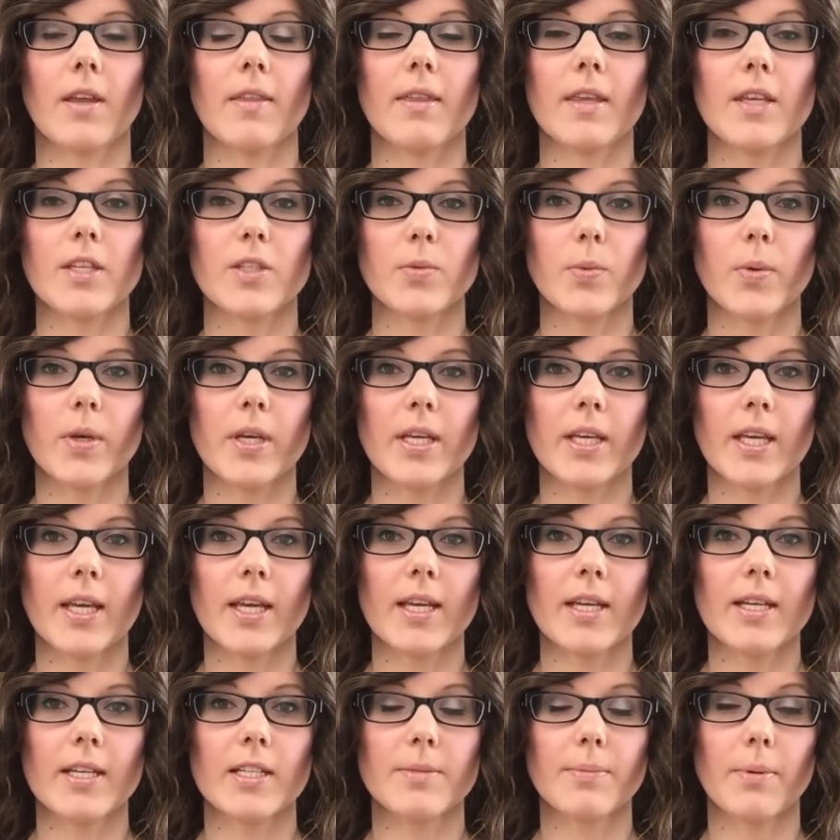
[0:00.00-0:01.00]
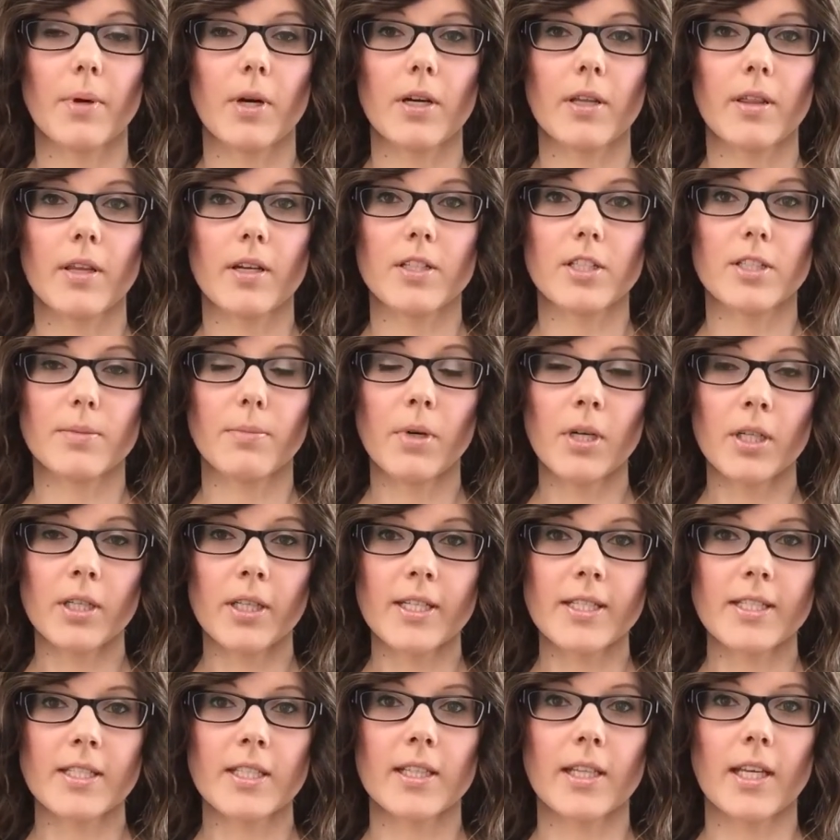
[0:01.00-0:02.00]
This wig is part of their
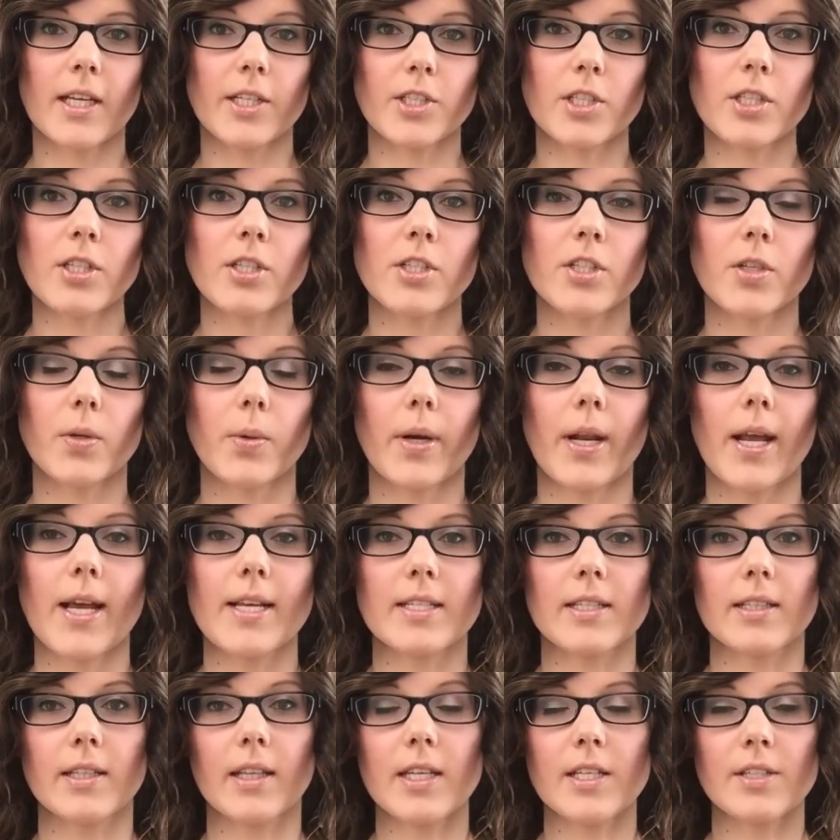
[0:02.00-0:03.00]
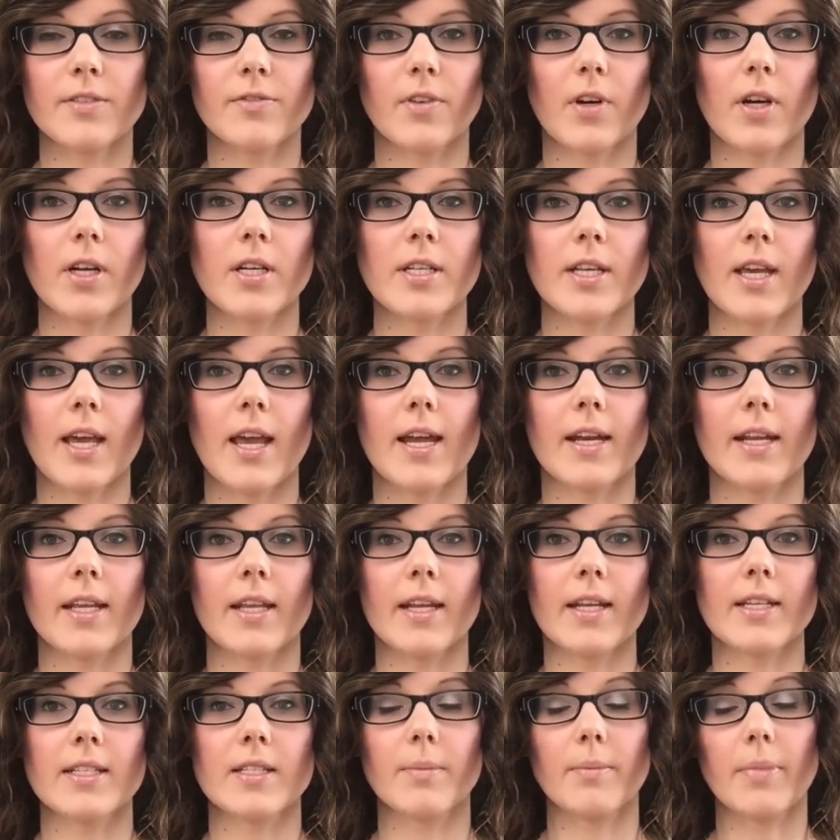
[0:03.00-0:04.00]
SmartLace collection, so it has a lace front and
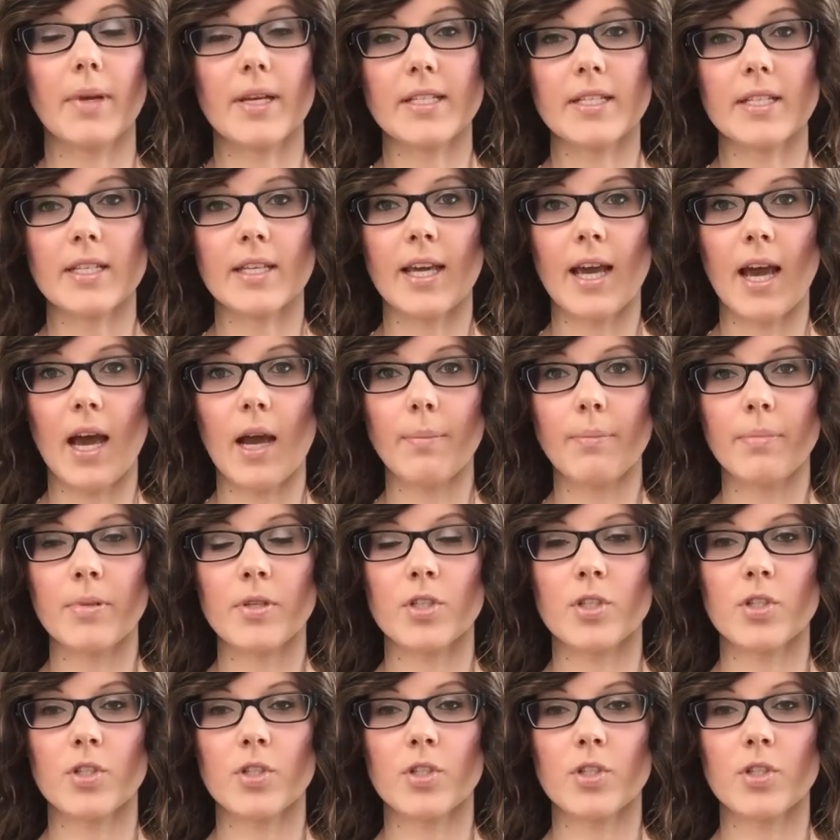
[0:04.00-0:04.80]
it is a basic cap,